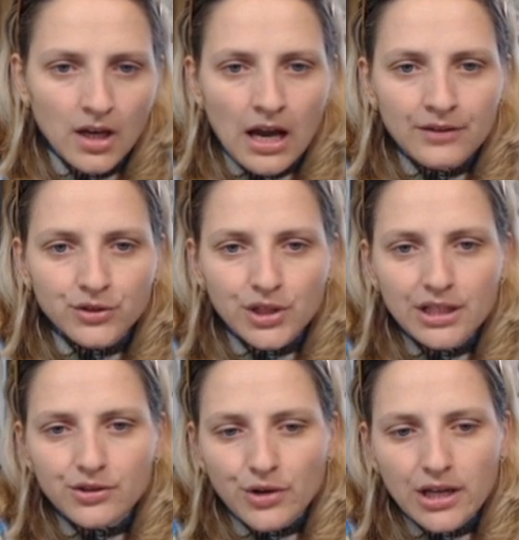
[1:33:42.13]
After
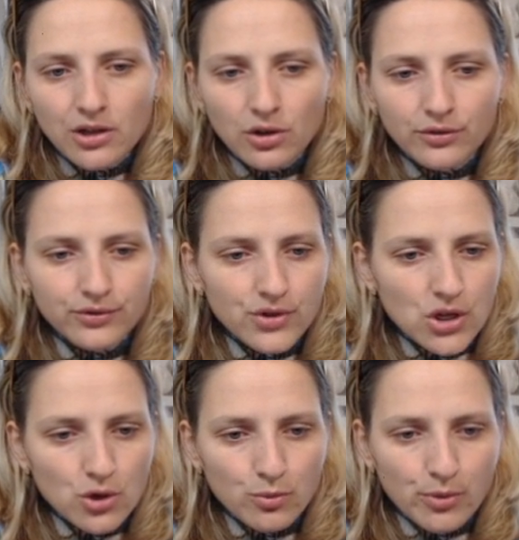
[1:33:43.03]
he trade off,
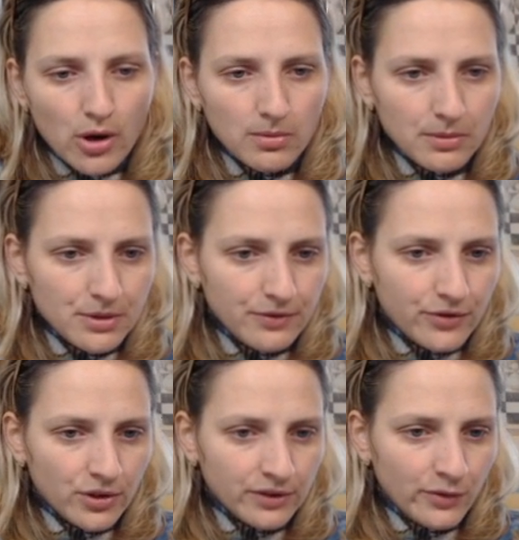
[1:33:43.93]
0 problems in
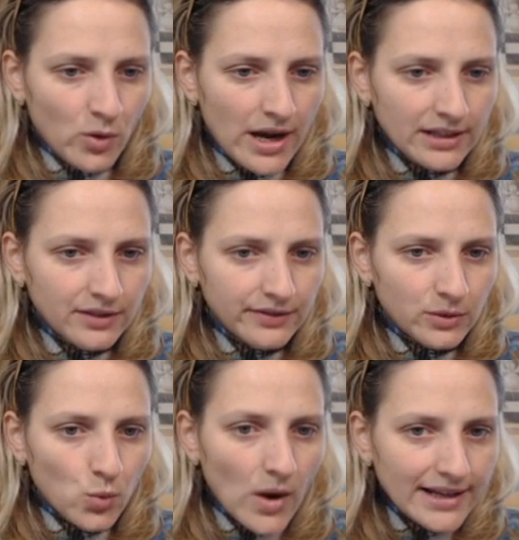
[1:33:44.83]
front of white.
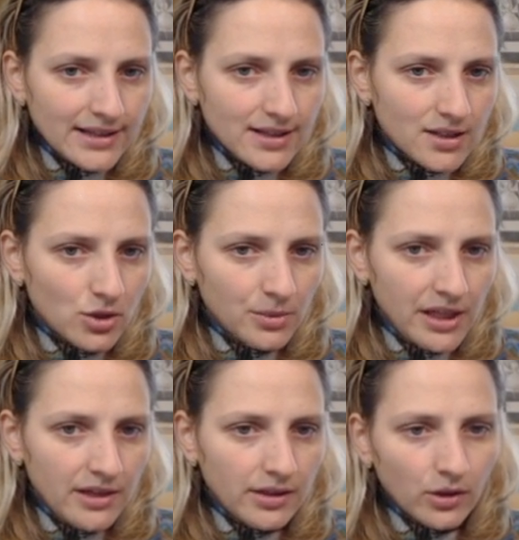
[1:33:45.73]
Even white is
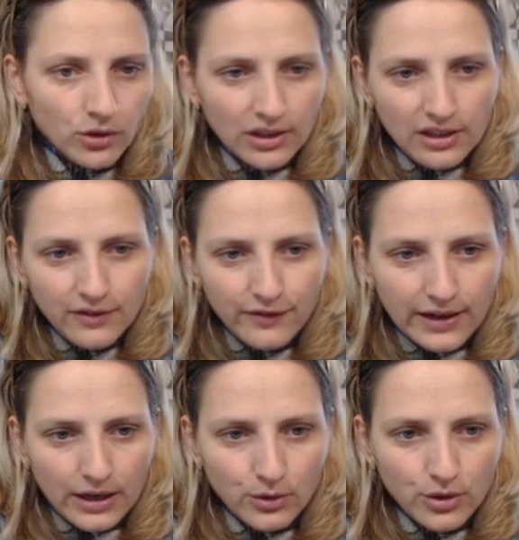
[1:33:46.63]
dominating on the
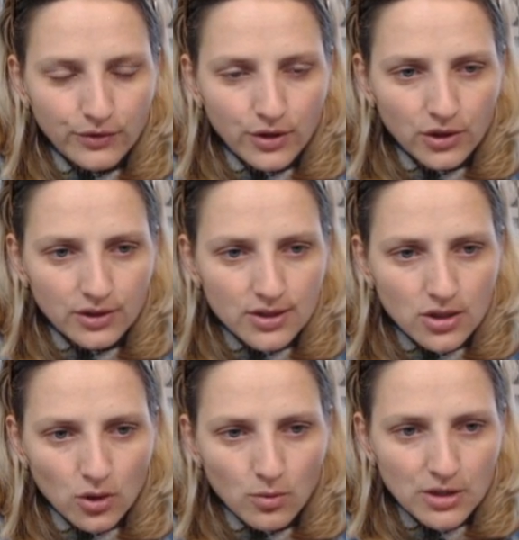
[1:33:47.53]
e-file. You've got
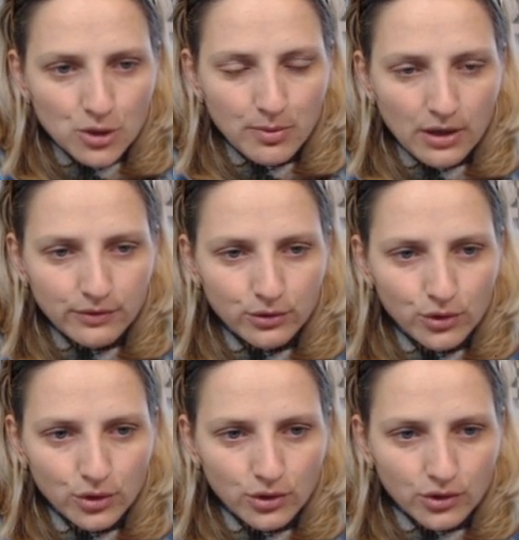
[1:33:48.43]
so much powerful
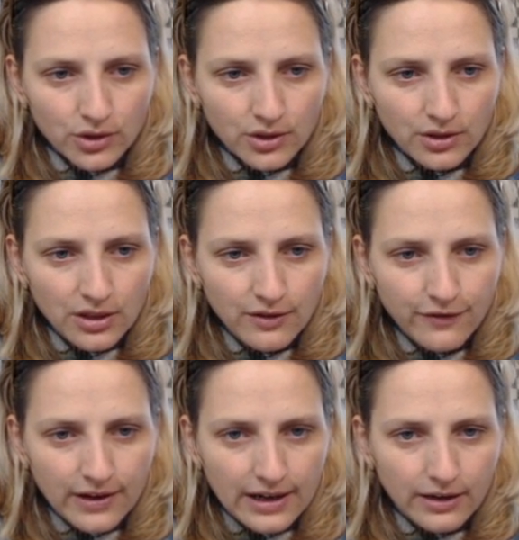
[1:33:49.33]
rook on
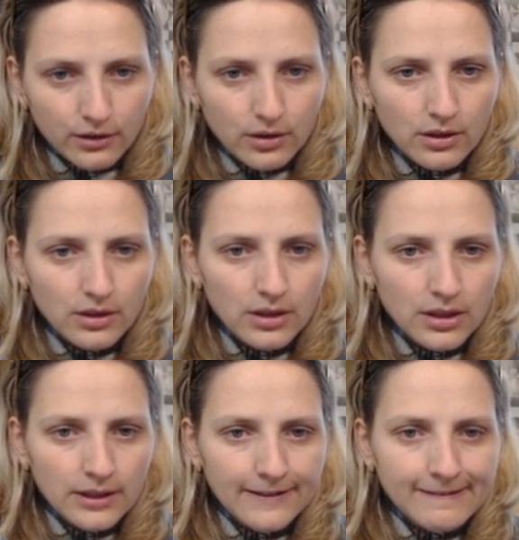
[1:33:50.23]
e-file.
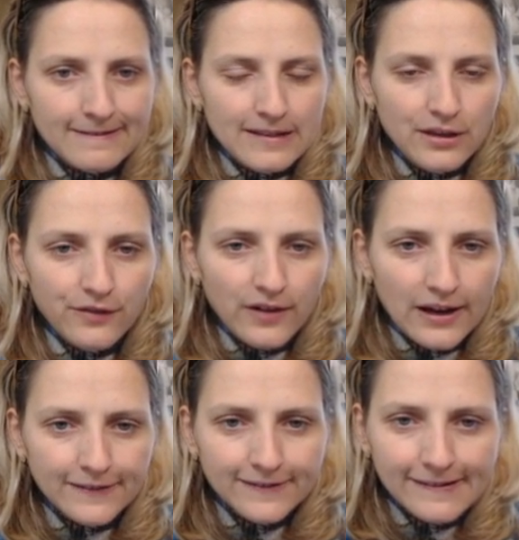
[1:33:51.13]
e5.